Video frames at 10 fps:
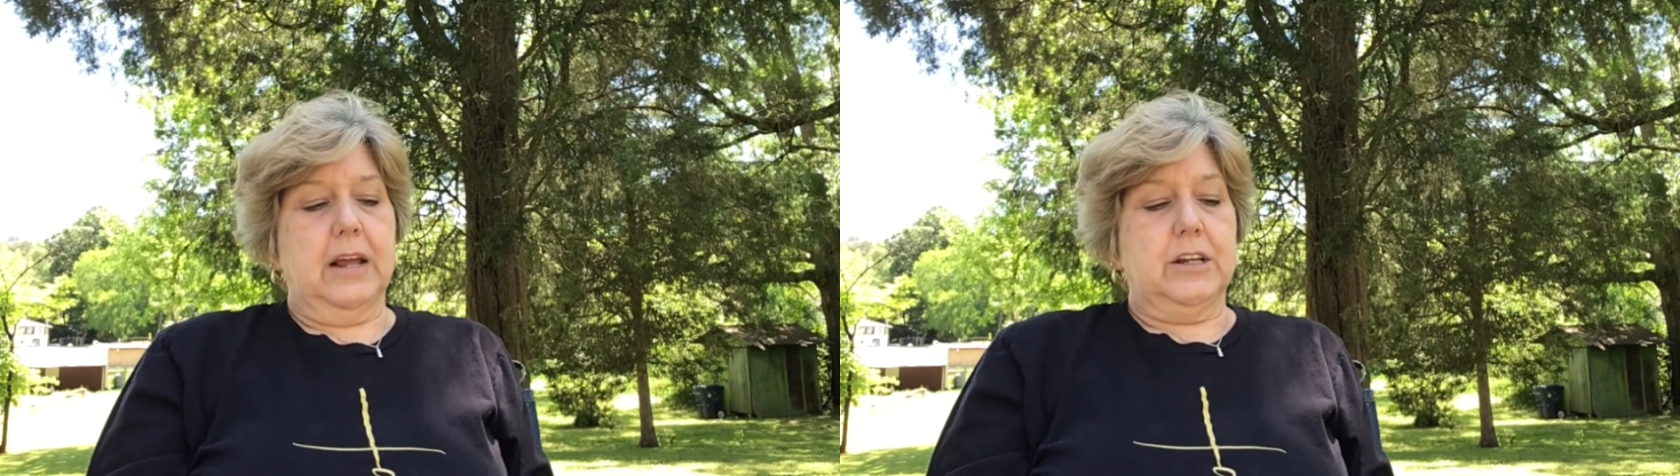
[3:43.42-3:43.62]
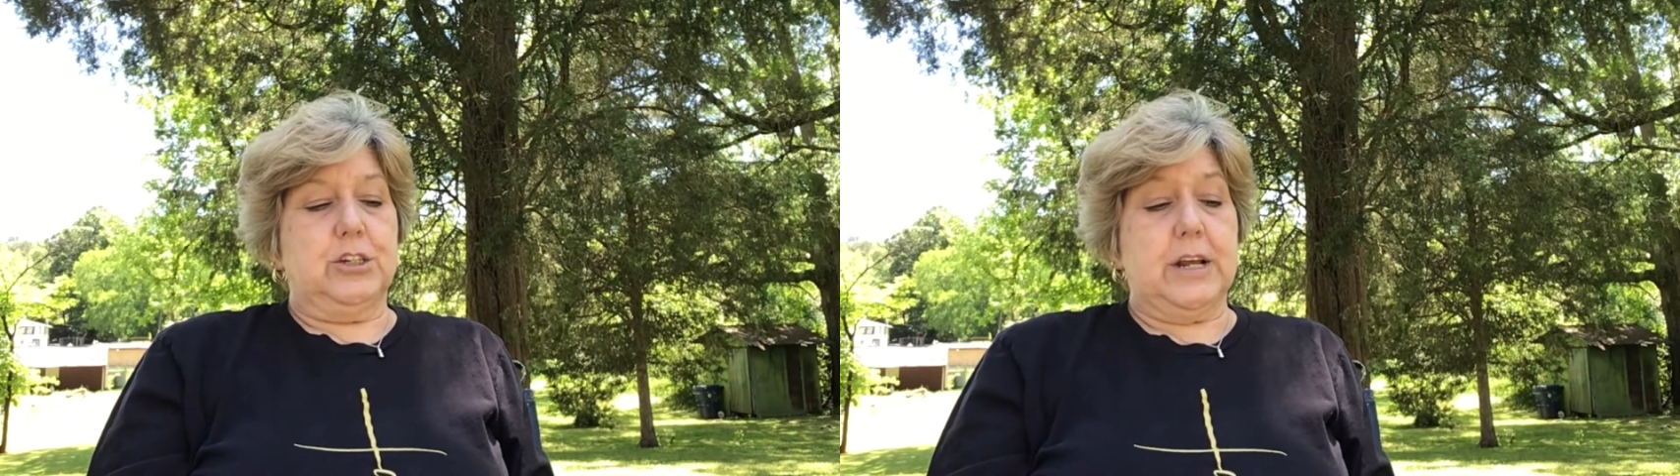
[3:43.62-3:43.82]

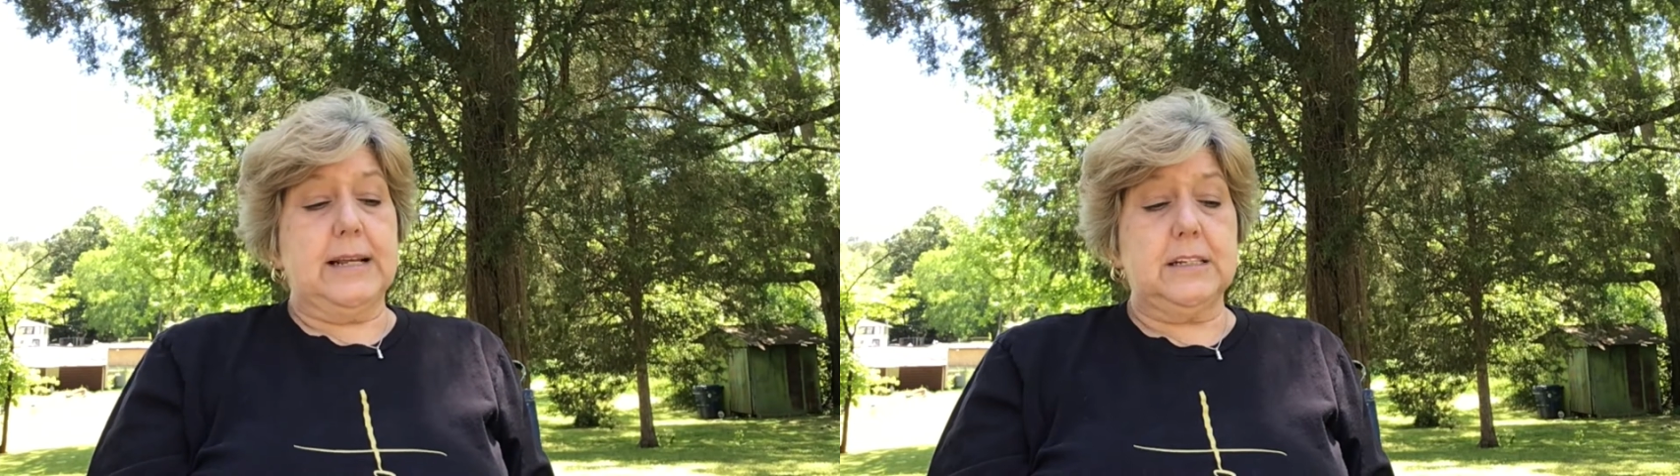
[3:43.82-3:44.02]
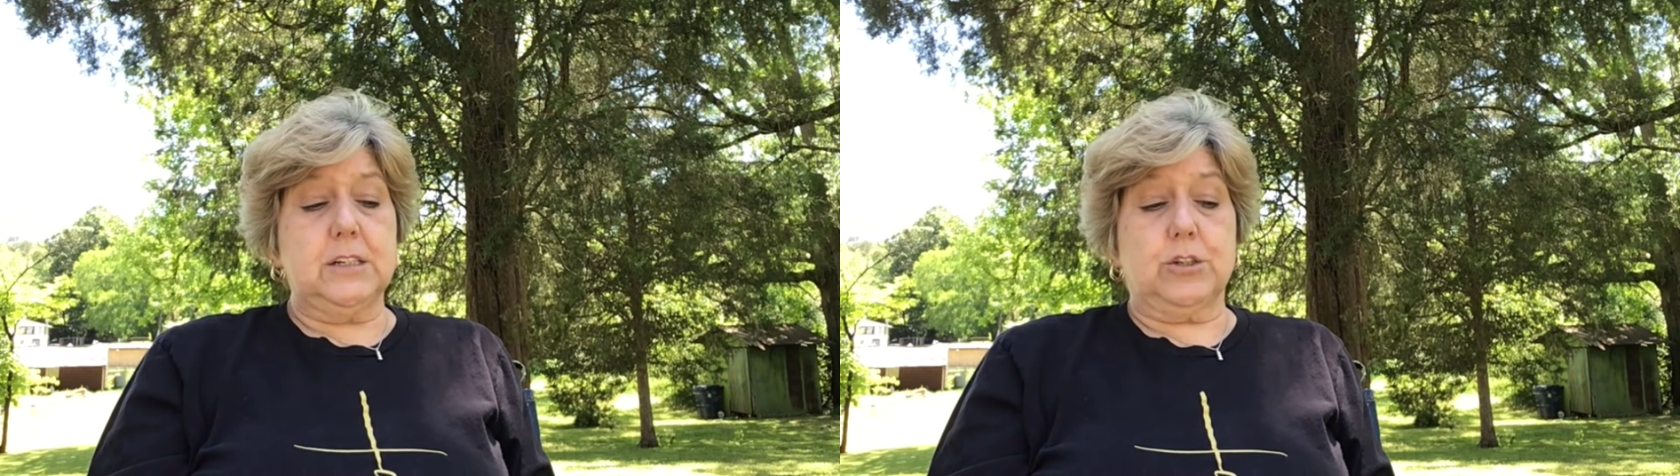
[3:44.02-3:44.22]

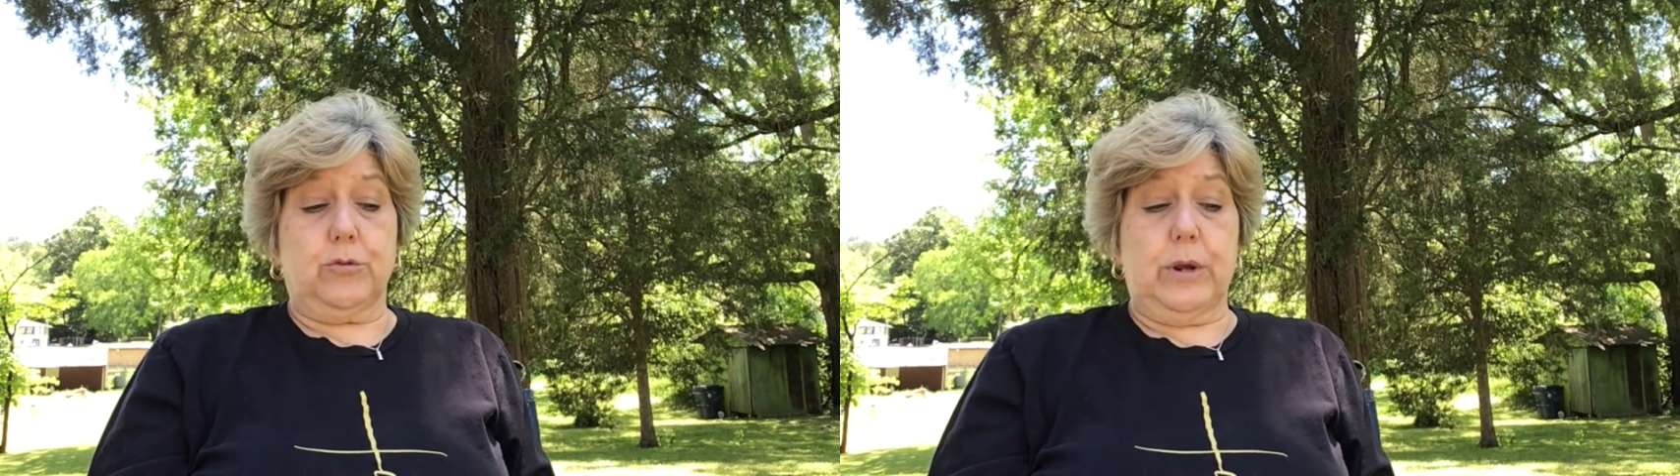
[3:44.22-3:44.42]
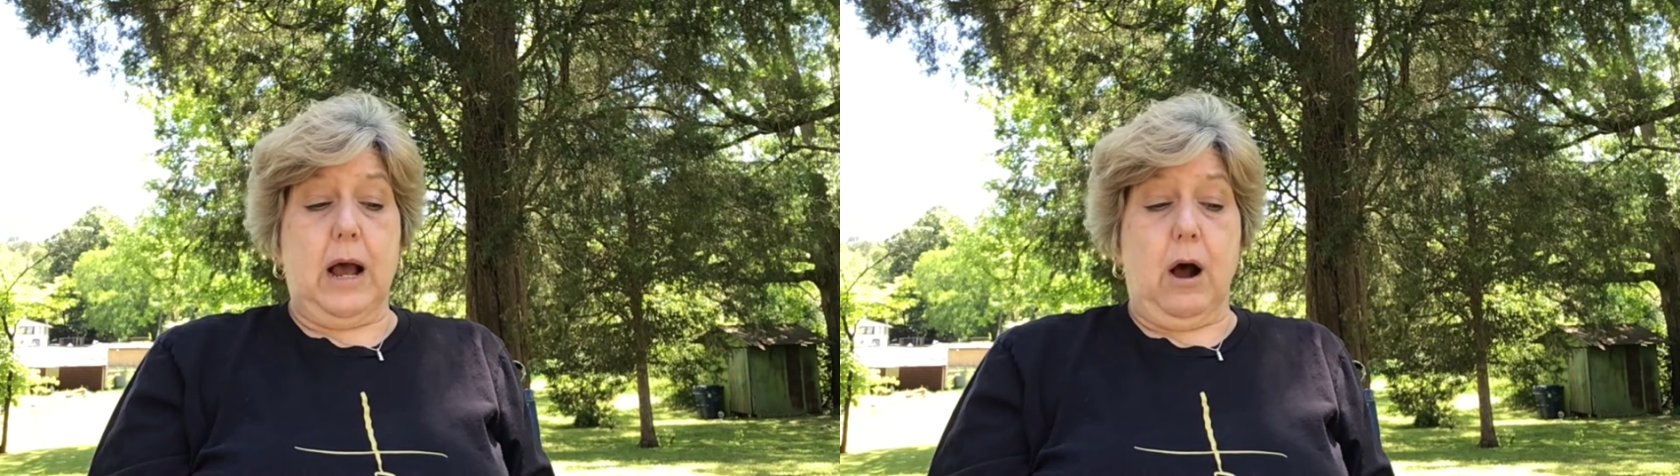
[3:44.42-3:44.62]
Jesse's
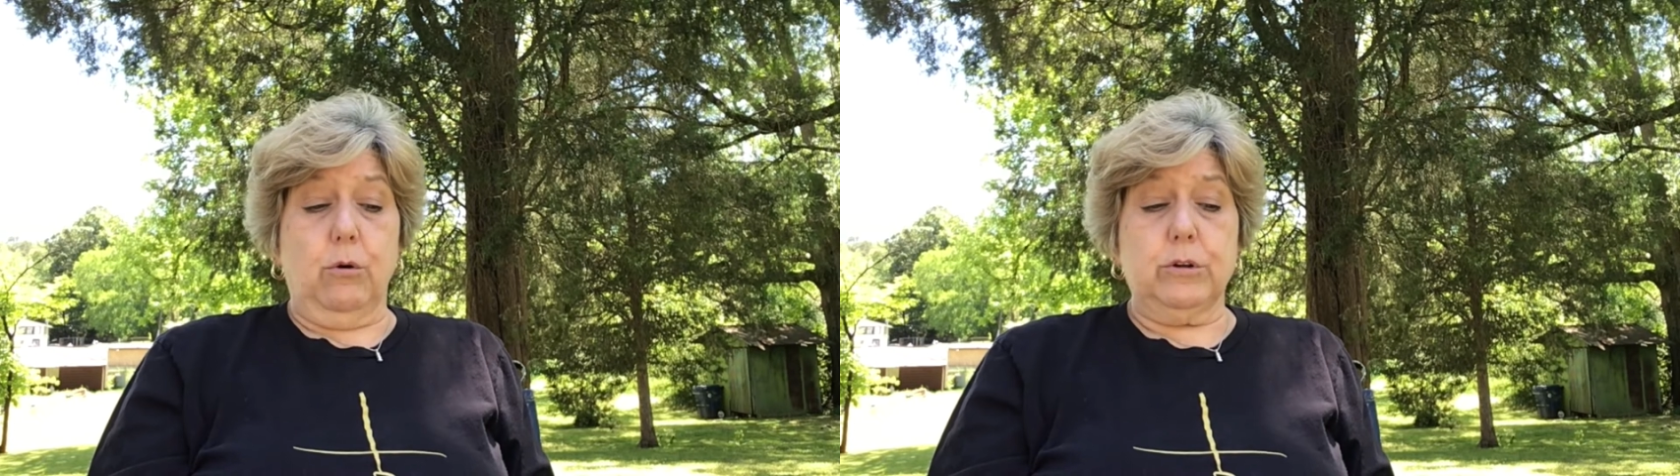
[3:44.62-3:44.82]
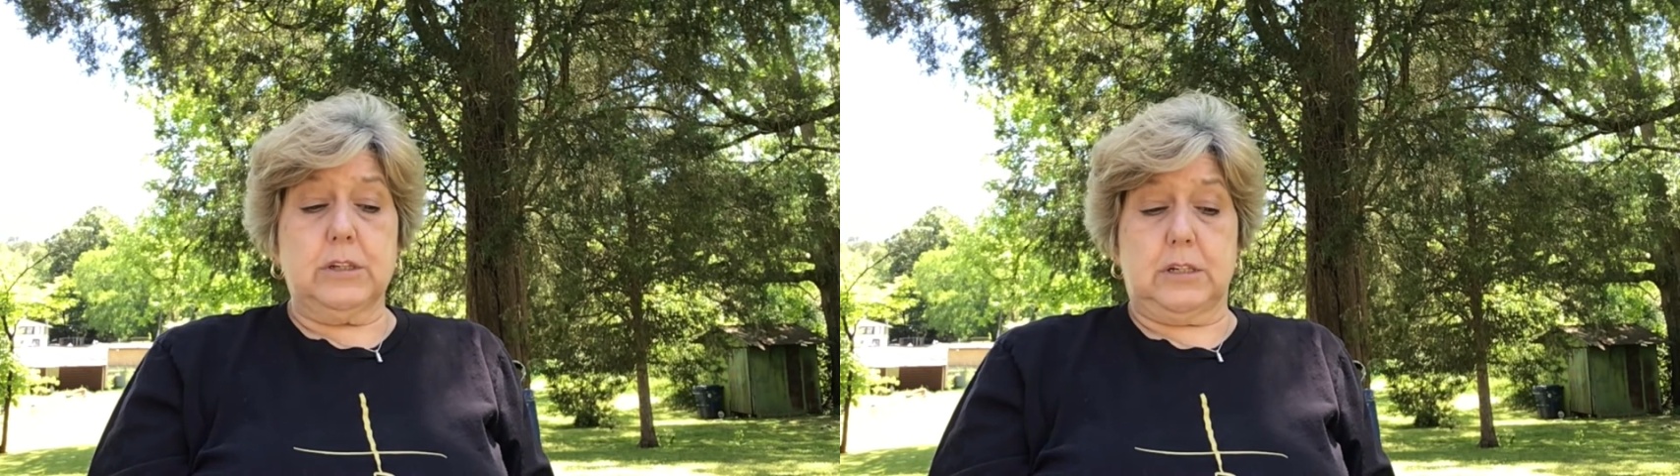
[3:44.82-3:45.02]
3
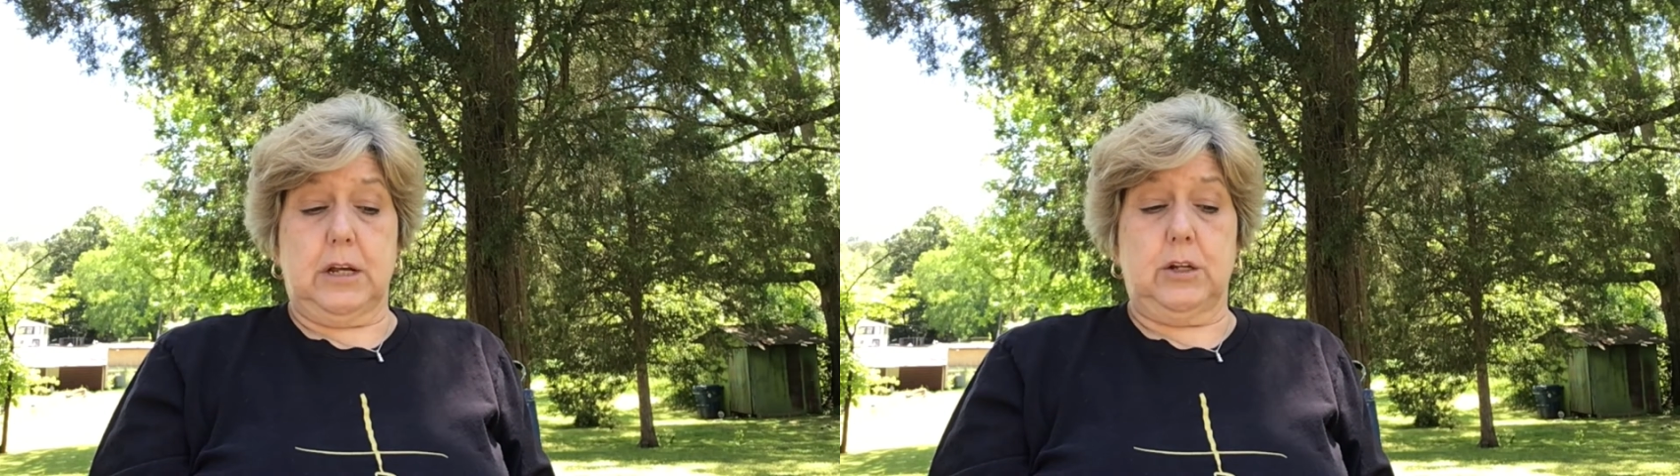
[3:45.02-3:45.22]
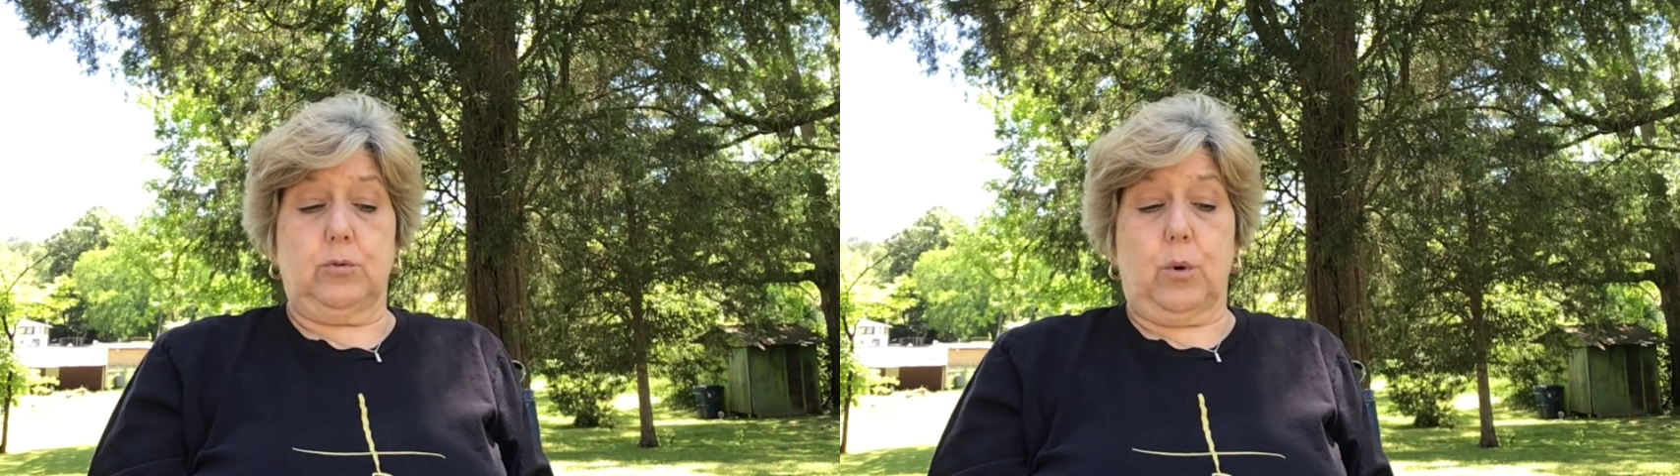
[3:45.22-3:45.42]
oldest sons